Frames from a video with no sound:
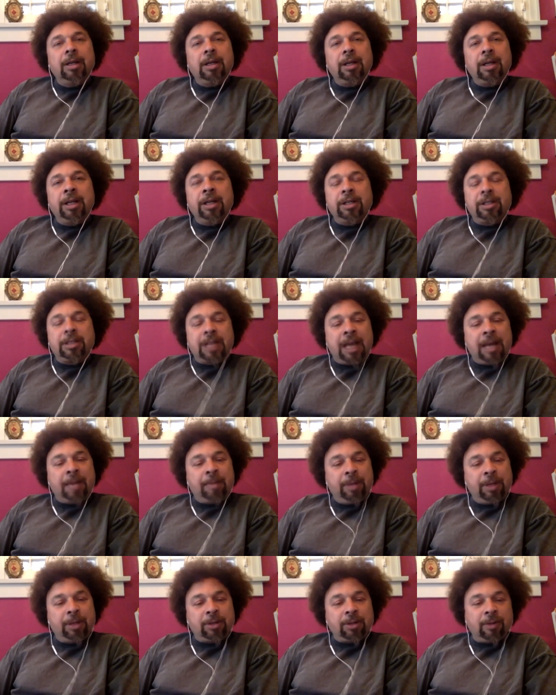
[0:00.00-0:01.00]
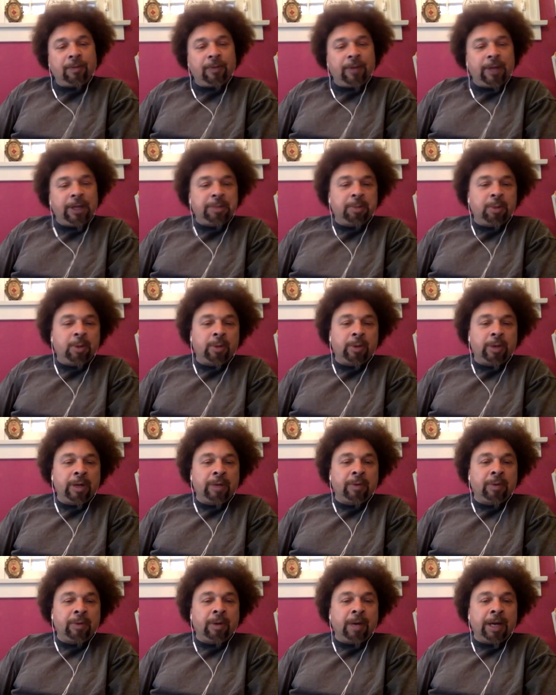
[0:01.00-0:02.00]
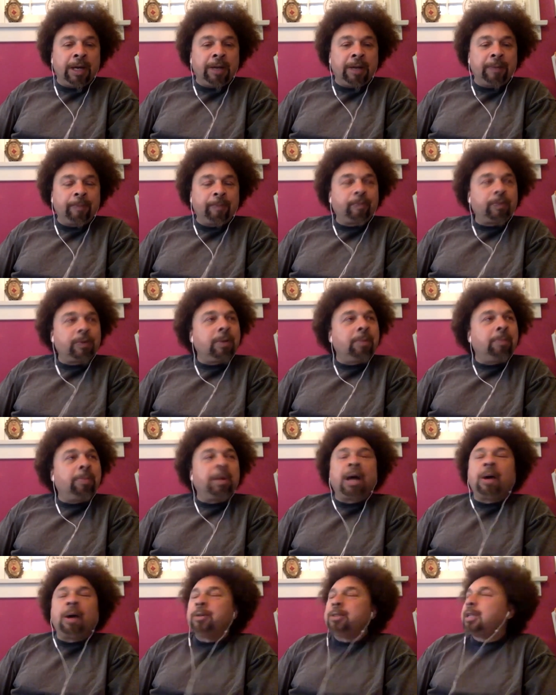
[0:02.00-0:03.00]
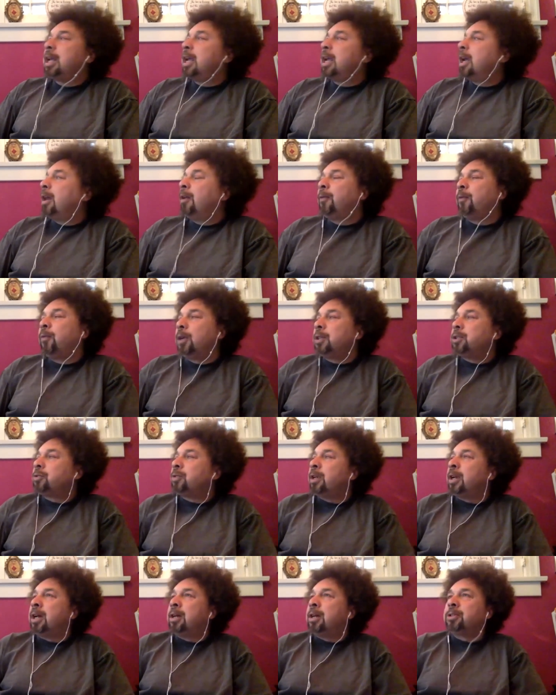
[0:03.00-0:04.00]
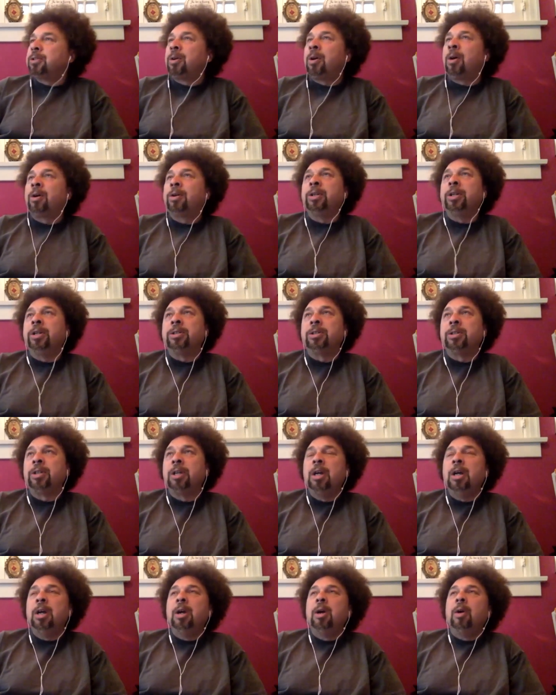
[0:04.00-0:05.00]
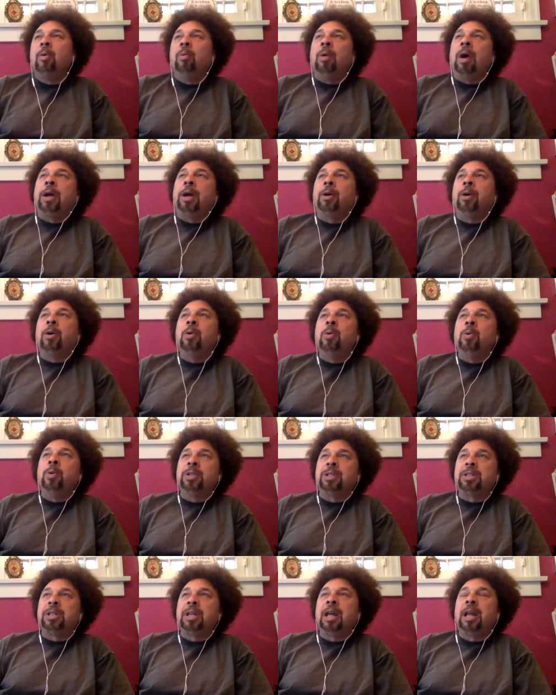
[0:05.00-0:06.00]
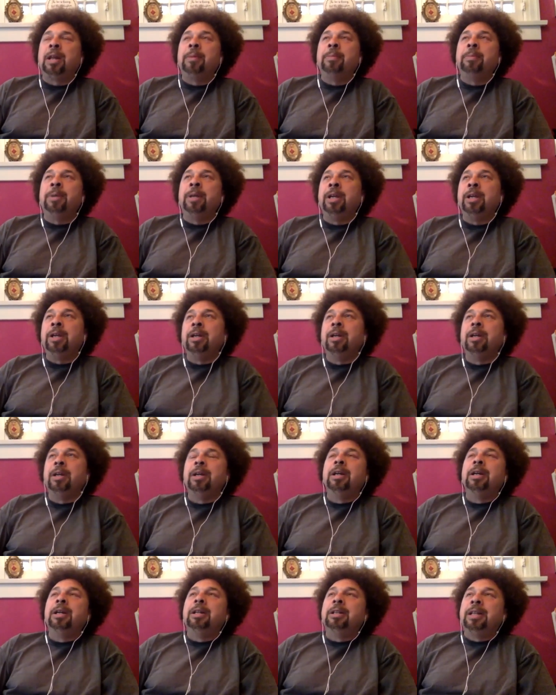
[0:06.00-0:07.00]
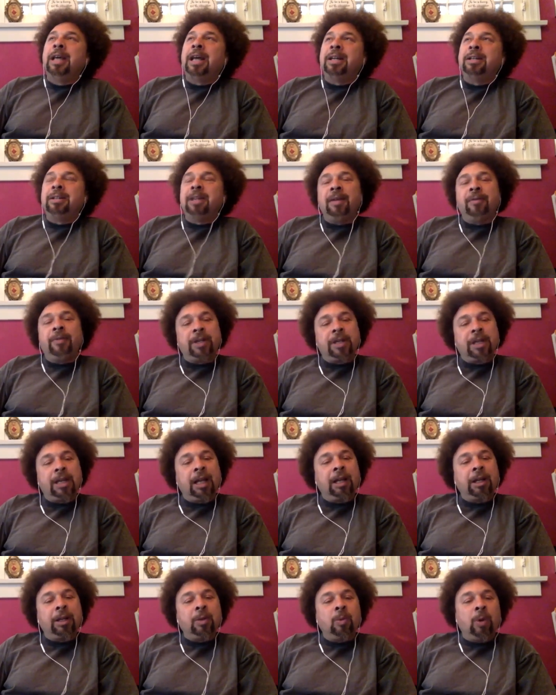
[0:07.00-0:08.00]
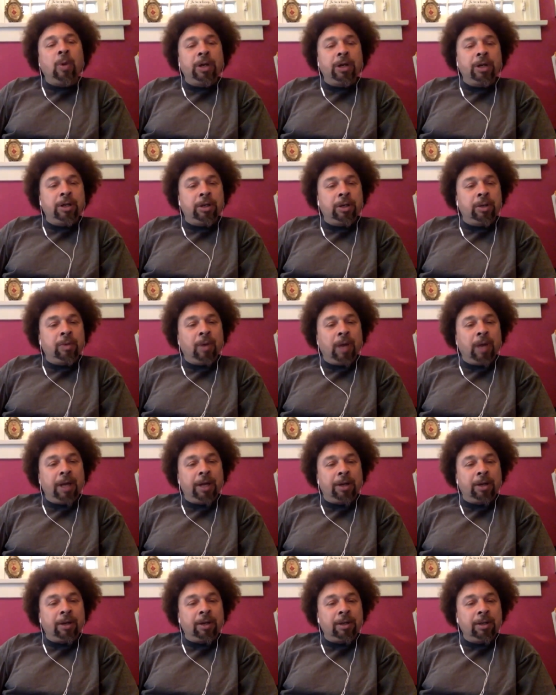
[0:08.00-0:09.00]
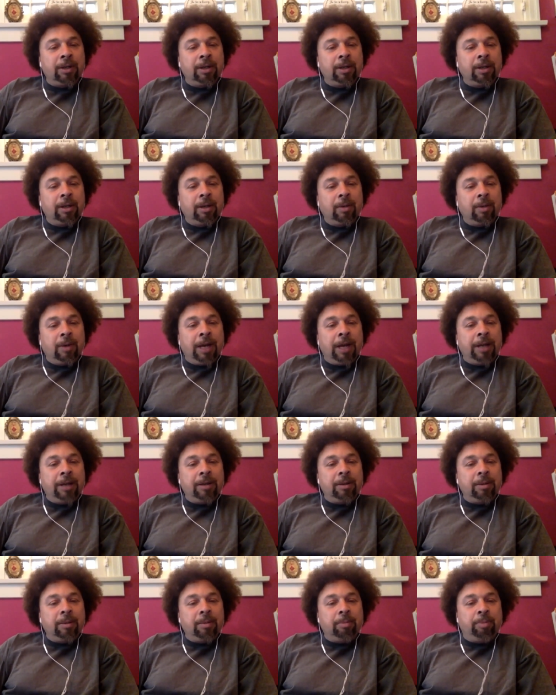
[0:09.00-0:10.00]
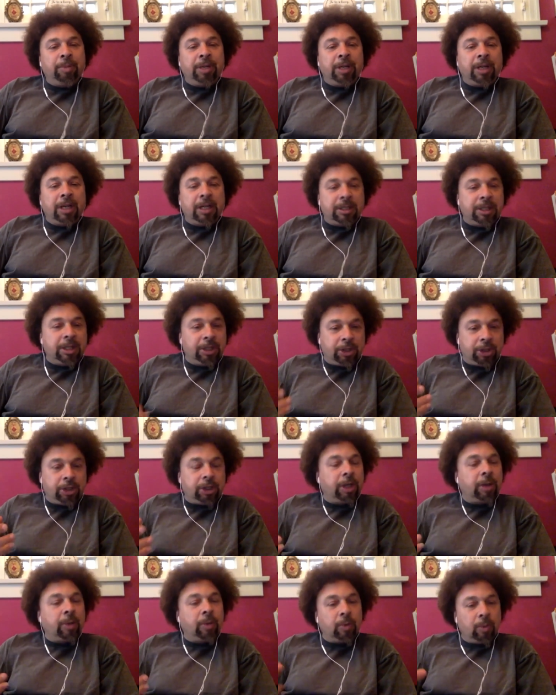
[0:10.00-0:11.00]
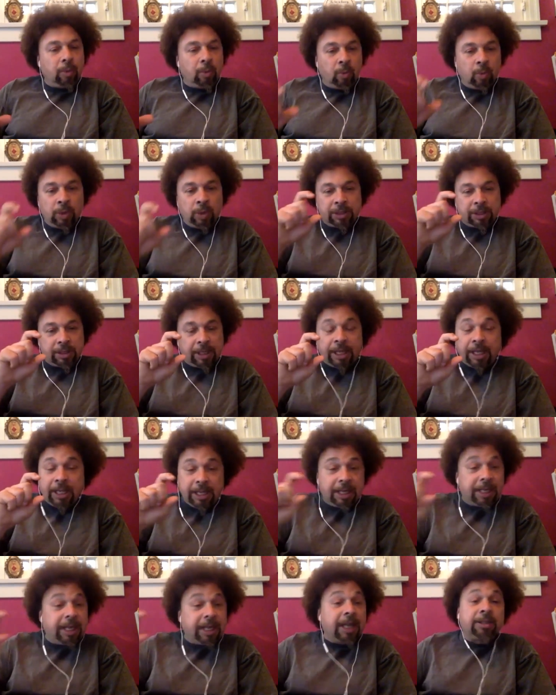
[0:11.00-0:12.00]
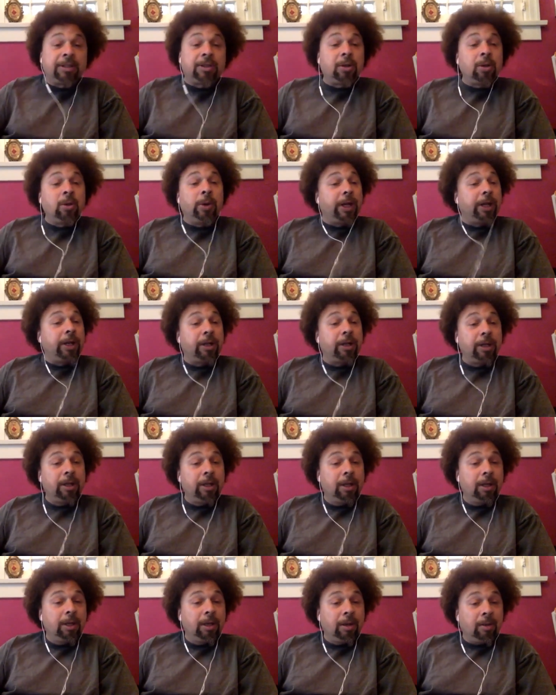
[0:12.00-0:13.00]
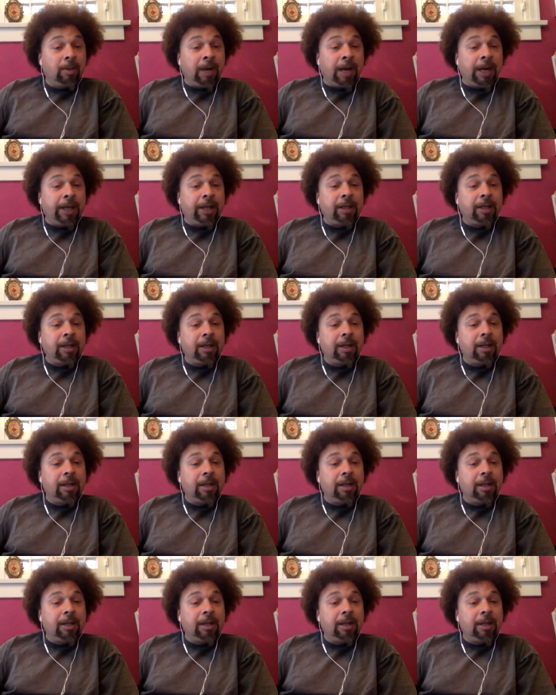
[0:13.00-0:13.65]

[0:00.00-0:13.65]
Inside Pitch on Facebook or whatever, right? But I was hella frustrated. I was talking to this writer who was telling me that David Kelly wasn't a good writer, right? Because his shit was, he gets to it, right?